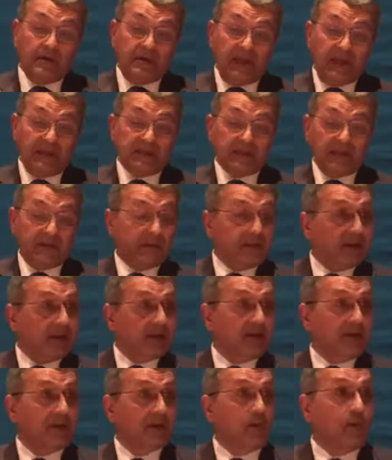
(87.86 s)
they sit
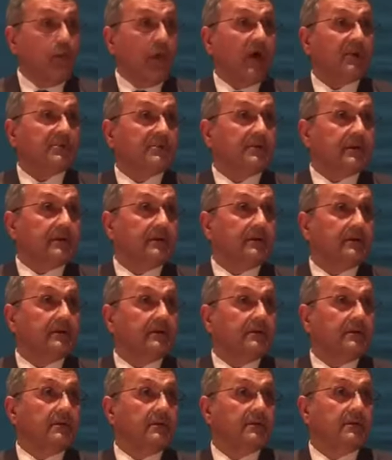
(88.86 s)
there and they're watching
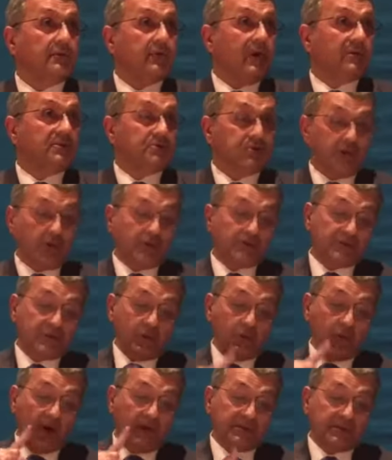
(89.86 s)
the ratios,
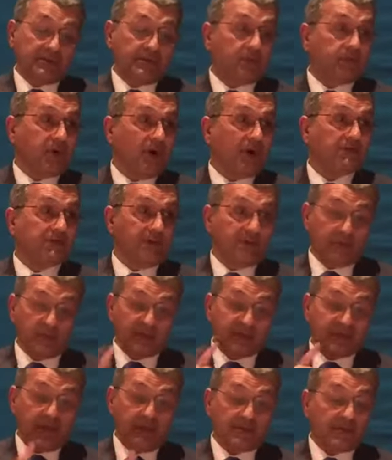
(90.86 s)
they're watching the project
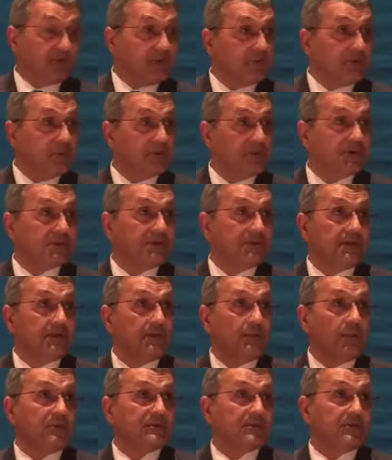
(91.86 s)
percentage of completion,
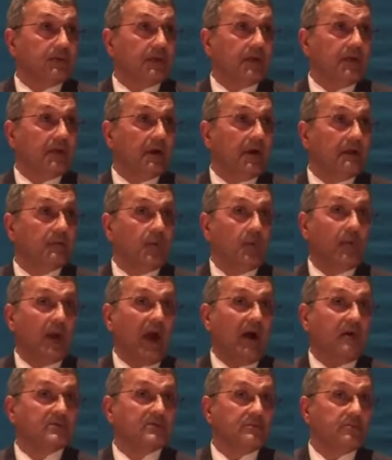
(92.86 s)
what's going on,
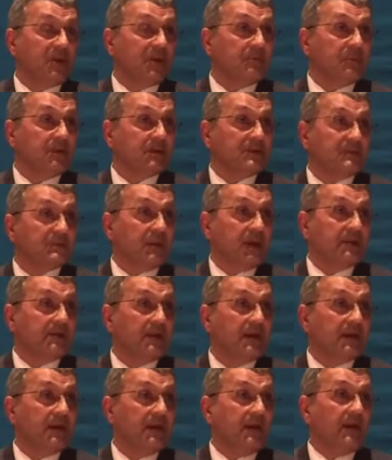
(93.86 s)
how's the money being spent,
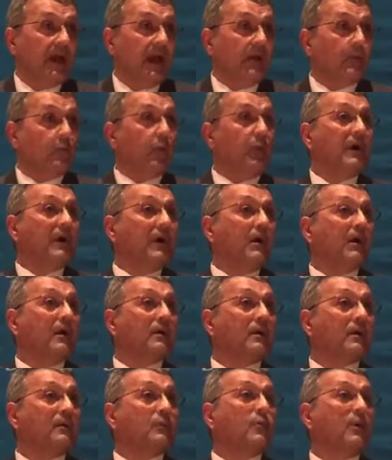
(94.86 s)
and we
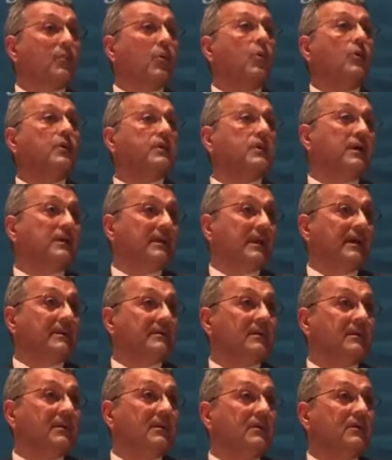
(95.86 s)
are reporting on
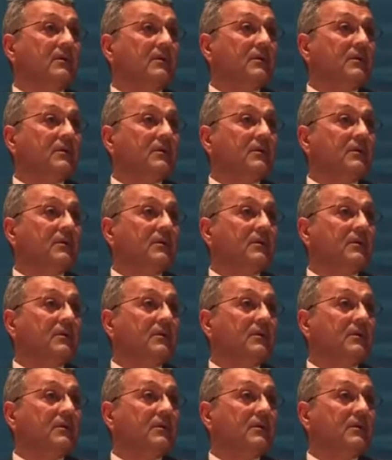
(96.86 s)
that.